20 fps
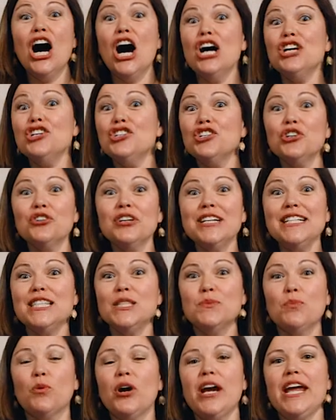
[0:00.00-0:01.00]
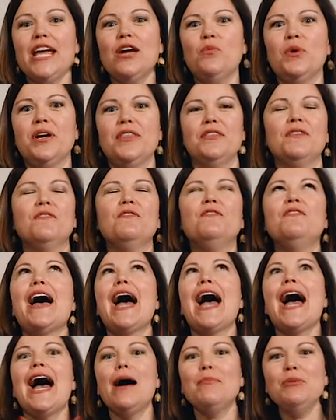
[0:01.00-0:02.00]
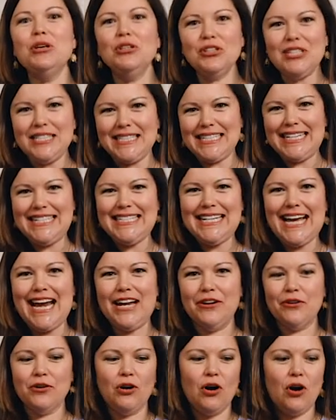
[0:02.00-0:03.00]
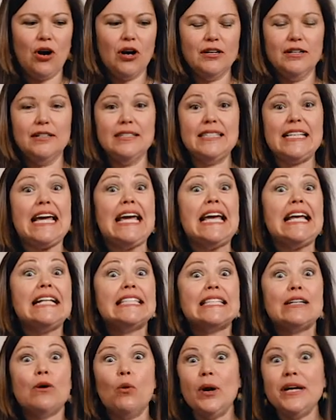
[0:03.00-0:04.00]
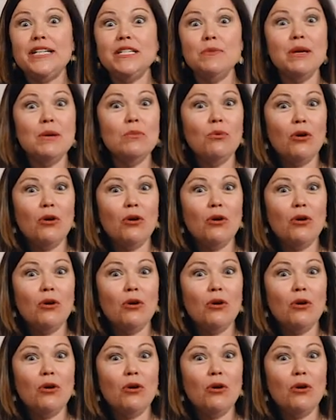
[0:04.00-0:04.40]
Usher in spring with fabulous container gardens. It's going to be